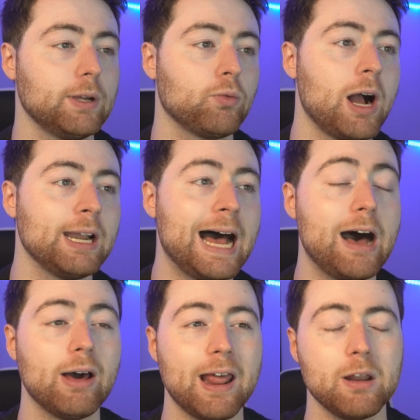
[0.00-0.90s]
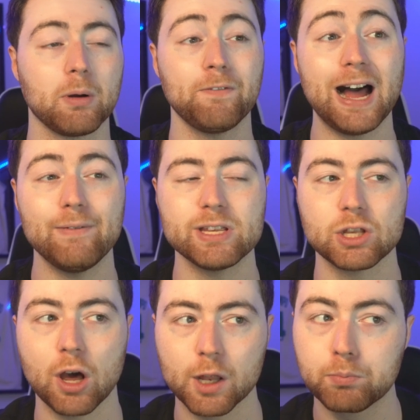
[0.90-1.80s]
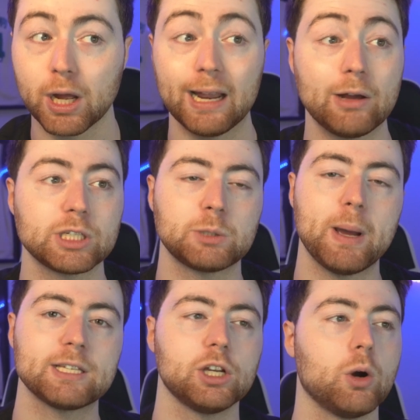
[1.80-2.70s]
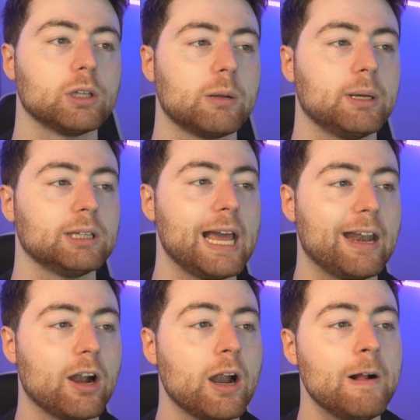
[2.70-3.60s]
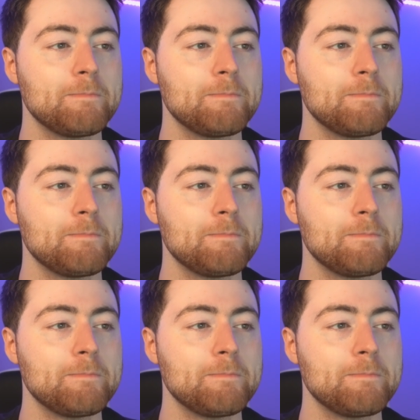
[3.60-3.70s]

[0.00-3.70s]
Ron Holland at number 5. He's another player that was expected to go a little bit later.